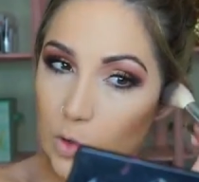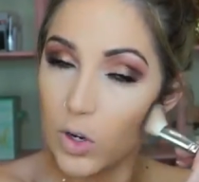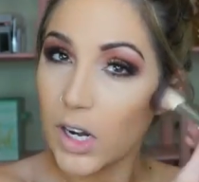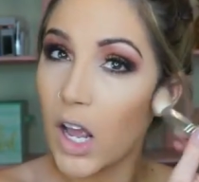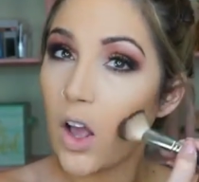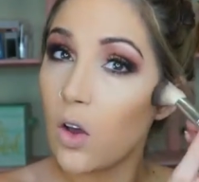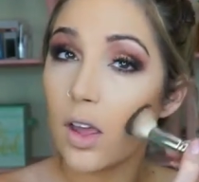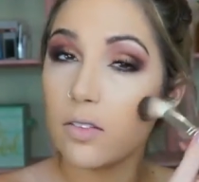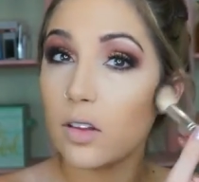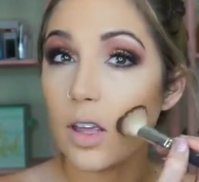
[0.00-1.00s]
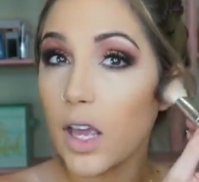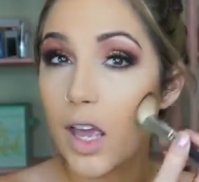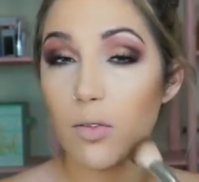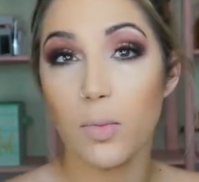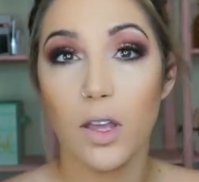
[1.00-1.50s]
Right now, I feel like I
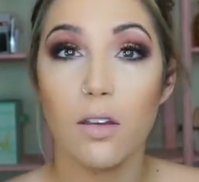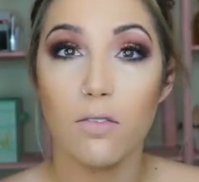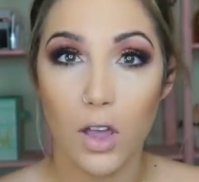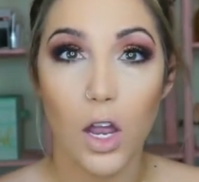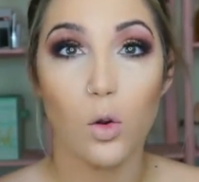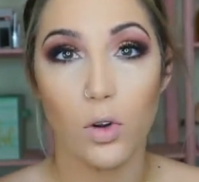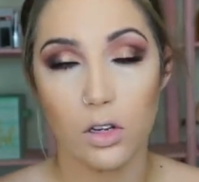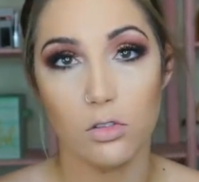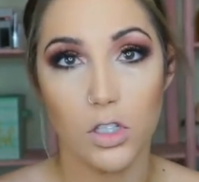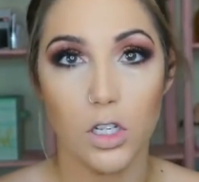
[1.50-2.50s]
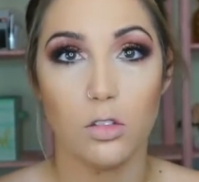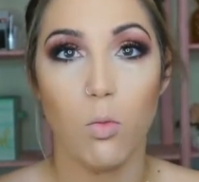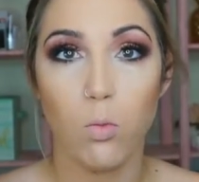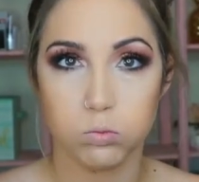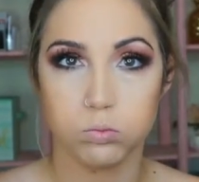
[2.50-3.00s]
have big, fat, round cheeks
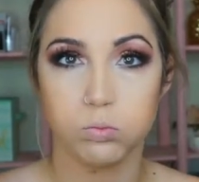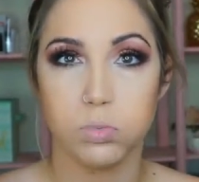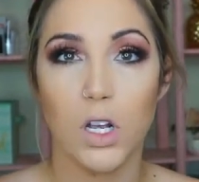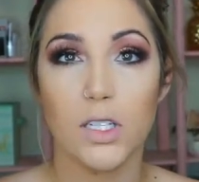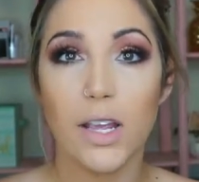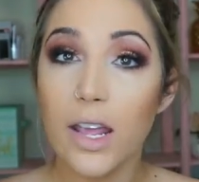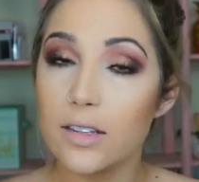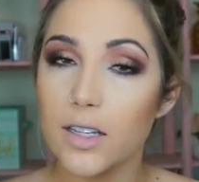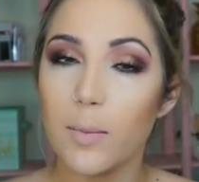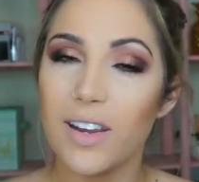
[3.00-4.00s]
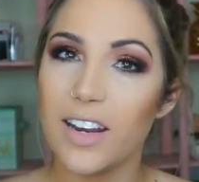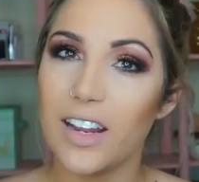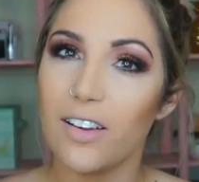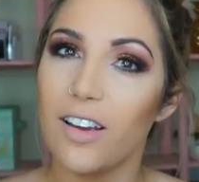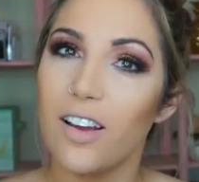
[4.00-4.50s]
because I can't stop
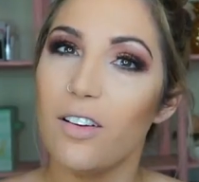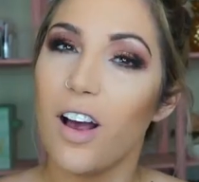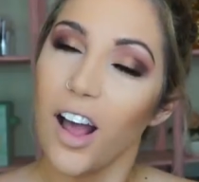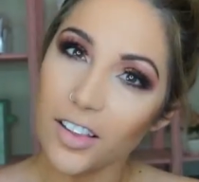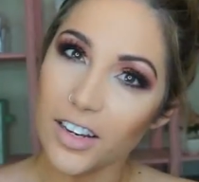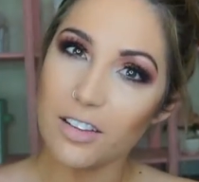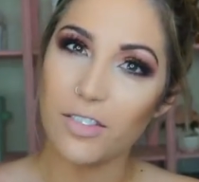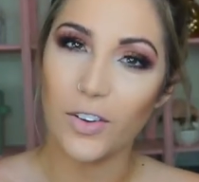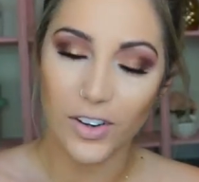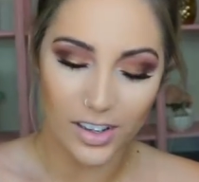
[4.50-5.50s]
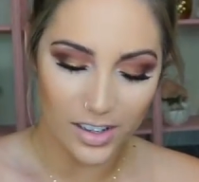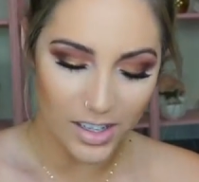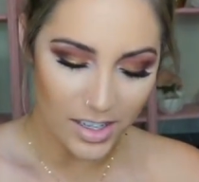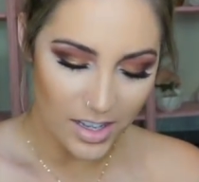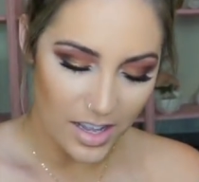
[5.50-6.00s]
eating holiday food.
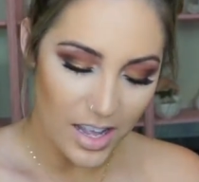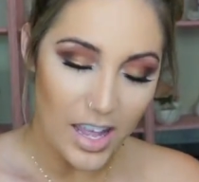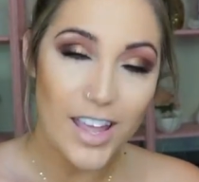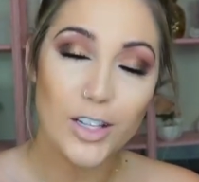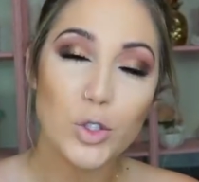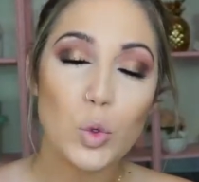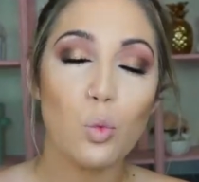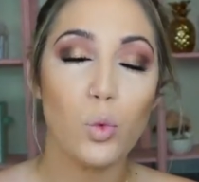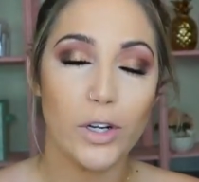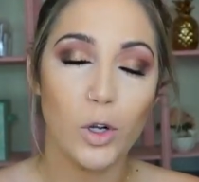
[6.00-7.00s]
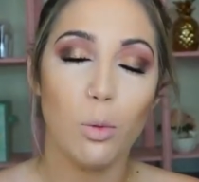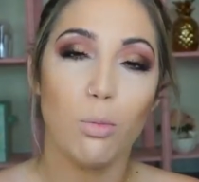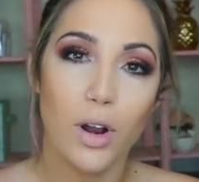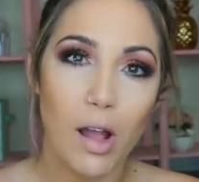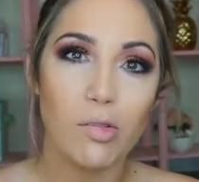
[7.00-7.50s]
It's a real
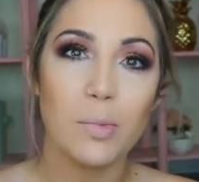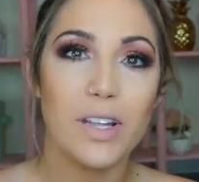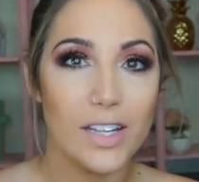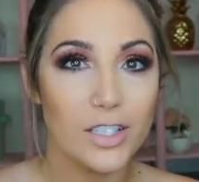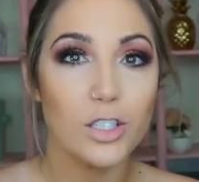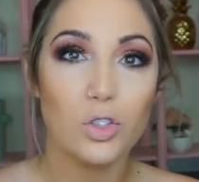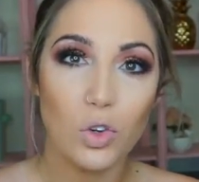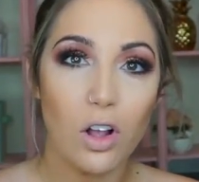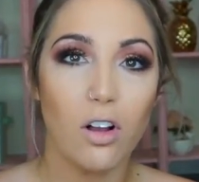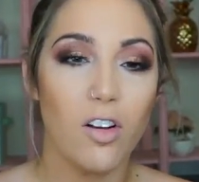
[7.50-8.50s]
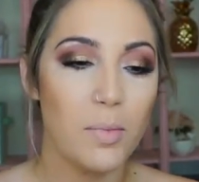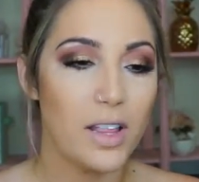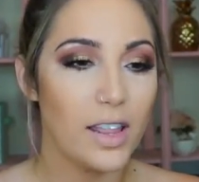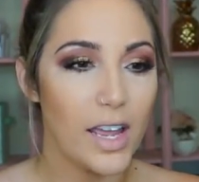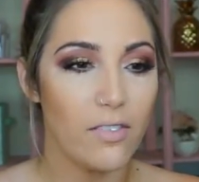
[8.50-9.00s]
problem. It's a struggle in
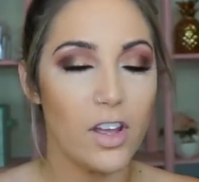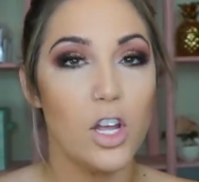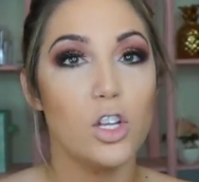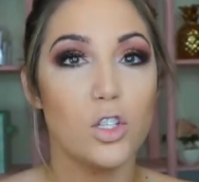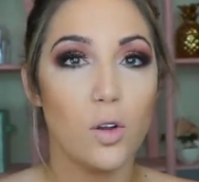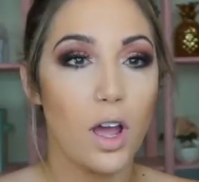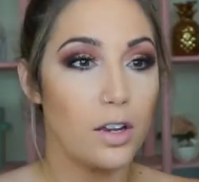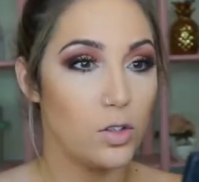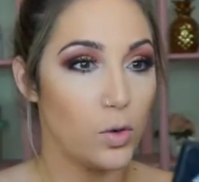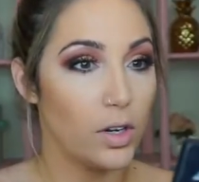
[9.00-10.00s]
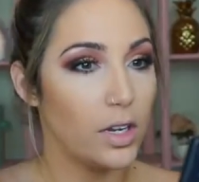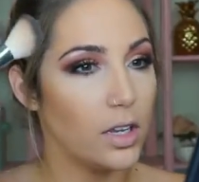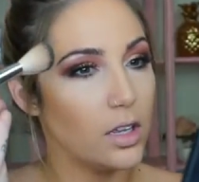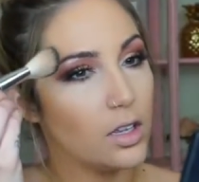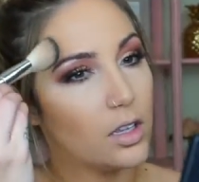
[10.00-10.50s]
my life. So contouring